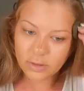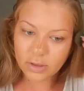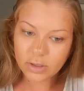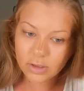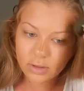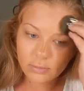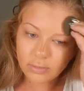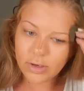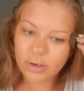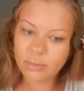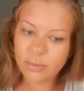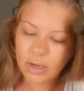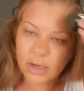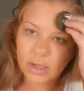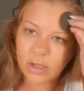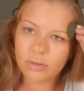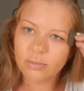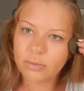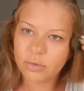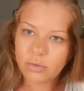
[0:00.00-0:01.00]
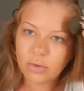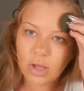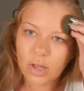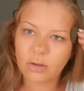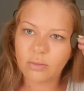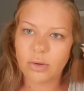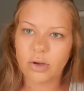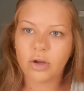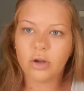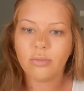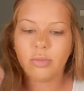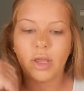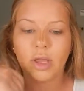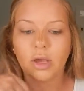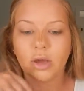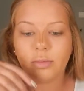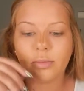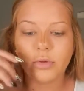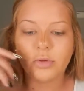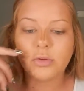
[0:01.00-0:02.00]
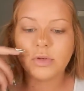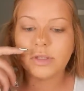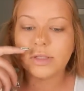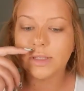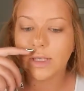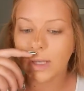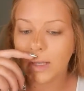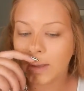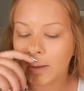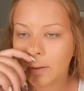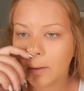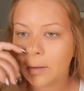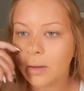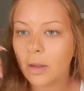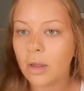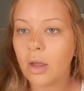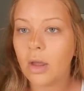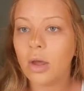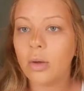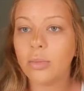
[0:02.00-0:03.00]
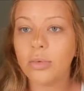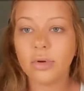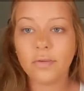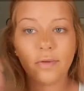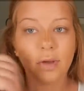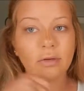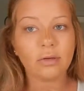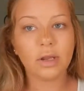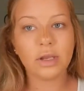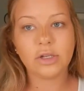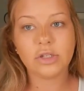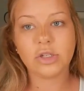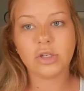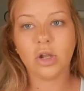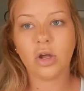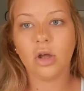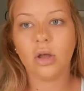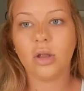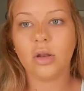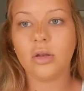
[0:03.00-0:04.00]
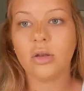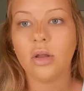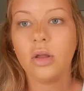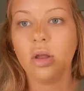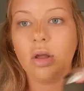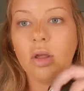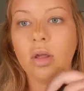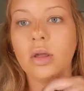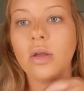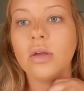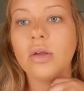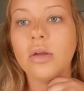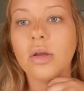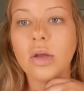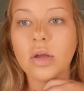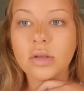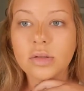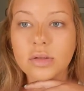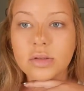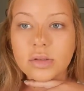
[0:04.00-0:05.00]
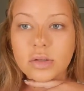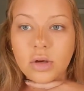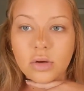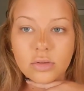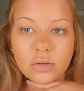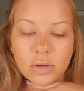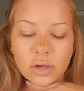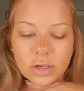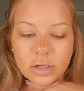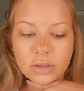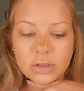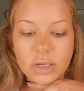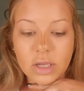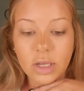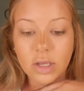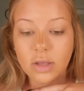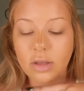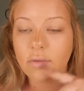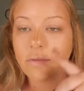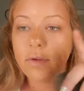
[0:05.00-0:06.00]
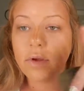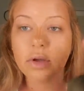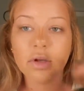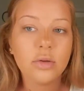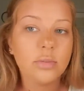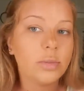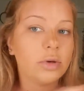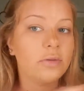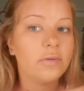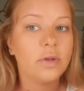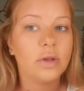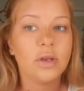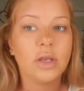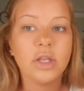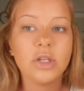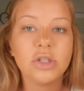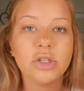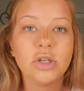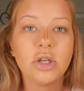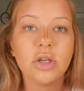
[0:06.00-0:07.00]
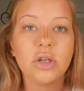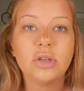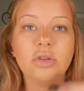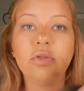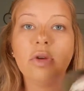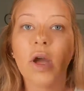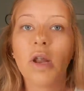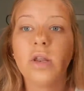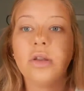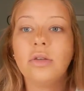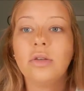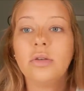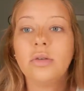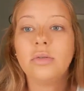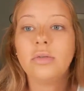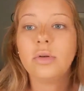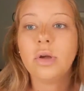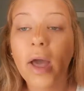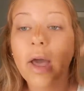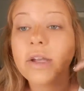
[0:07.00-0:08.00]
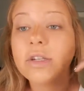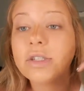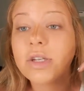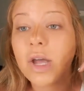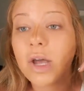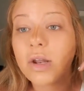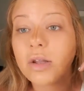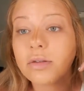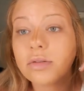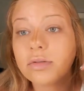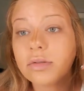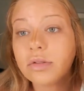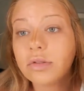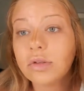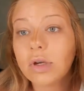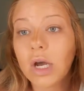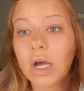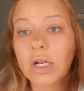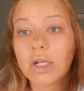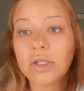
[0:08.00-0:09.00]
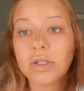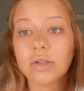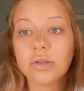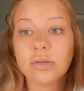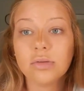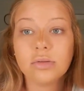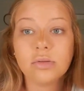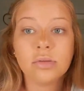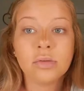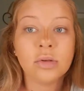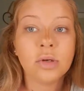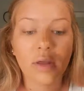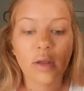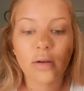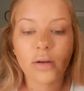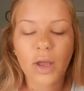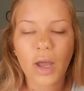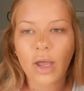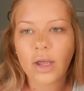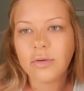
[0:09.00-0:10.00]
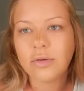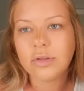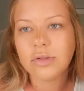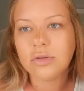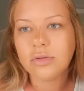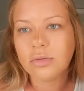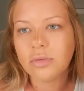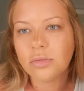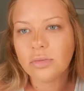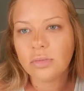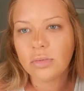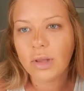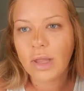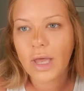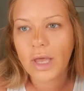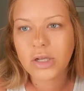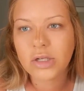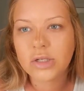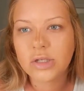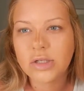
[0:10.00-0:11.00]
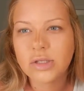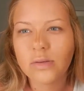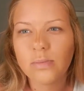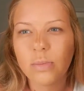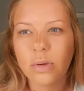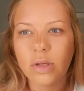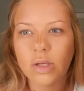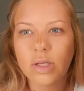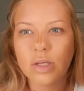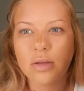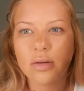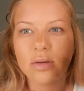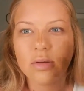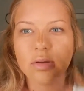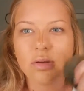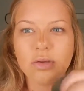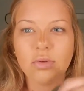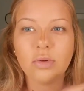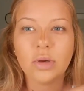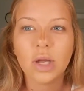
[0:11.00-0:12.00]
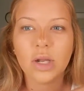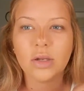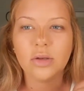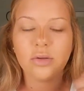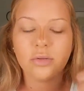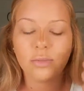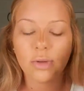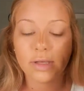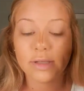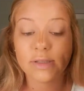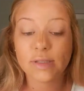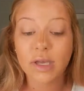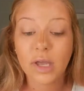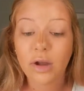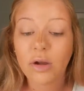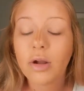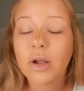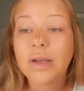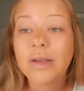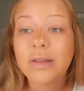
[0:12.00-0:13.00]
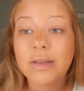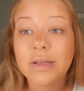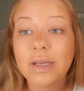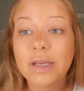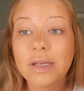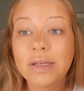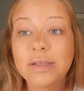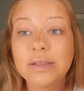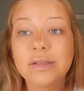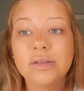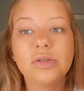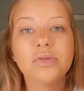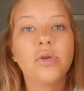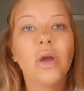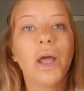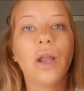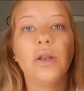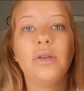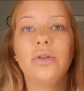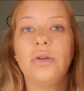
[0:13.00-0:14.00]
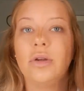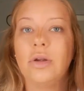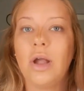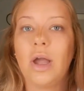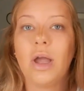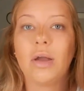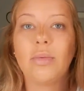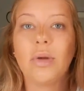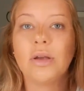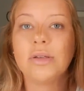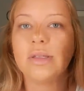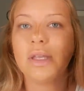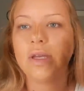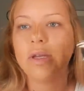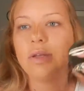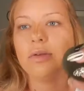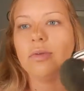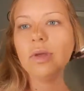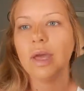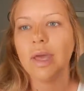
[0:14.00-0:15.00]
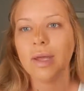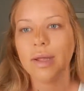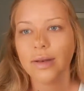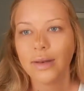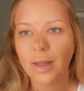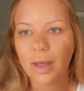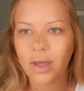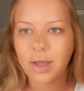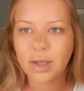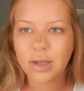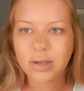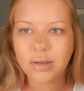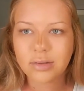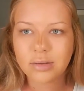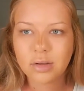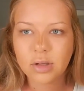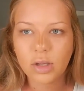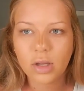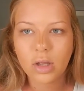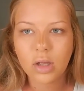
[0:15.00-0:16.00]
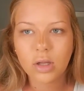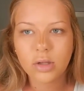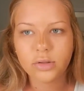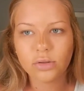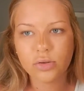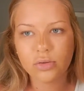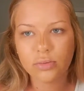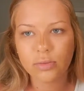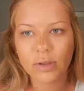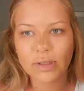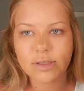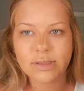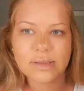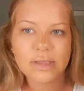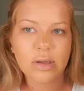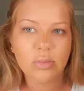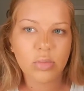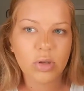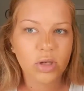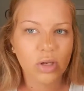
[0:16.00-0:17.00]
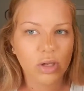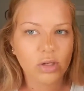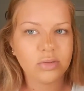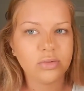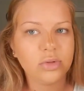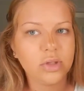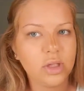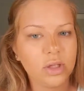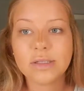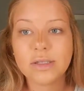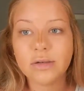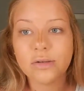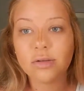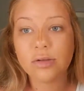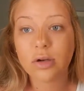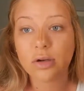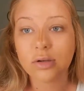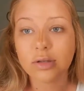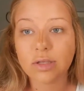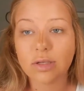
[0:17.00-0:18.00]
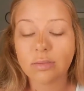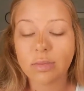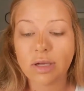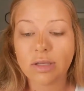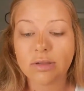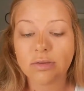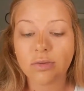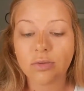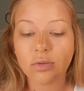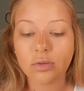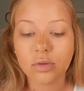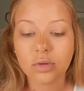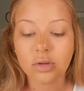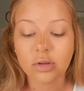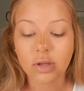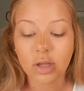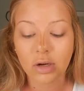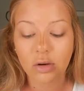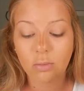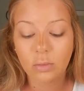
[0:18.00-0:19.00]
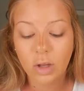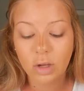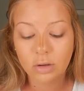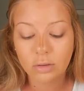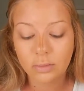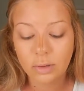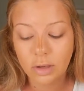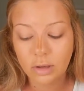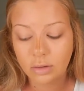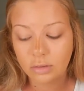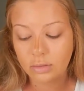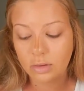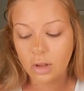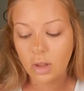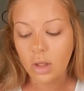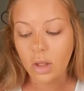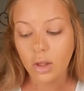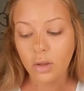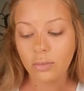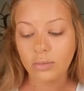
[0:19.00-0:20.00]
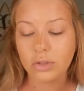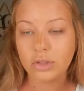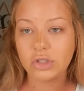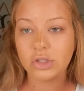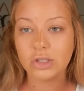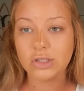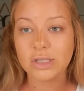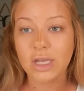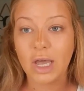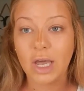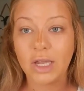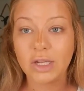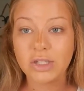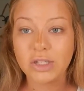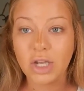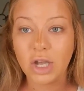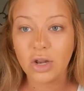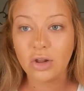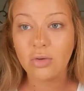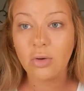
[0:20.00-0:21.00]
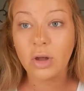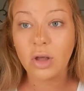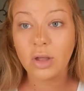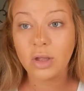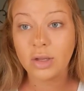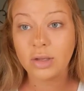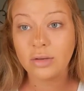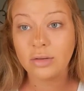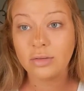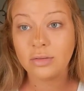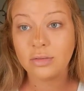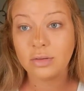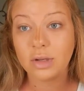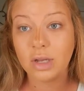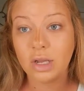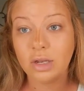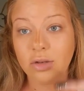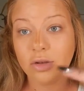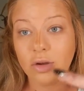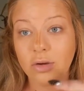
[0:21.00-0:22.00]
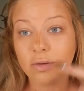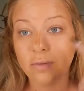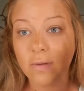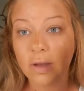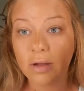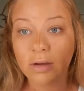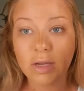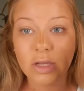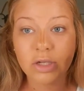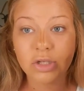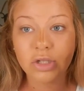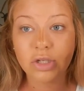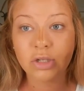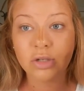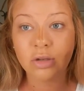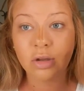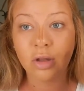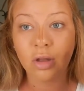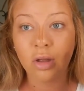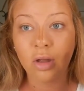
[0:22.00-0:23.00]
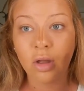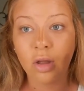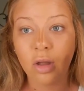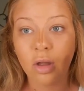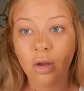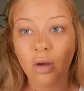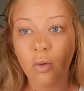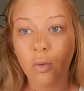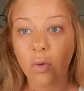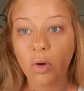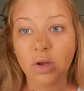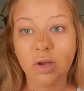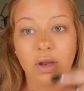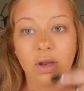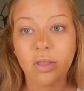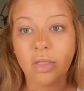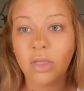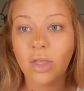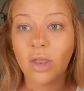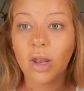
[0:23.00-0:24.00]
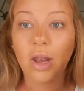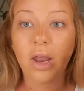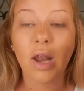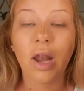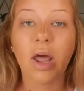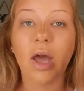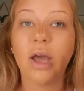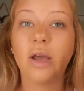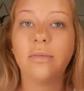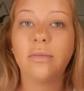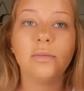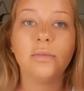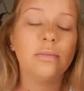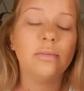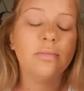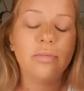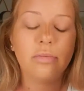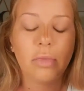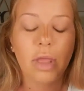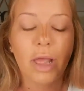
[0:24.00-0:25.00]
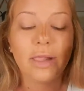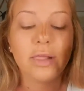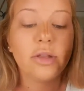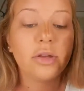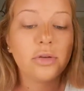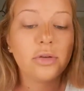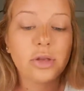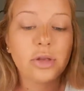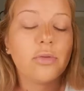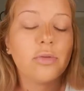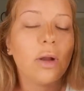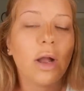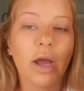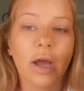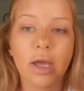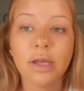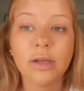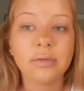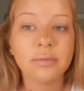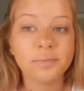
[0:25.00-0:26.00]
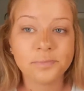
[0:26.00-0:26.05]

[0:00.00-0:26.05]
you're gonna wear makeup, you gotta wear your makeup. You just can't put foundation on and just go throughout your day. If you're gonna put foundation on, you gotta do eyeshadows, you gotta do, and I would do lashes, but you gotta do mascara at least, you gotta do your eyebrows. Like, you can't not do one step and not do it. Because there's girls at my school that'll walk around with just eyeshadow on and no foundation or nothing, and I literally cry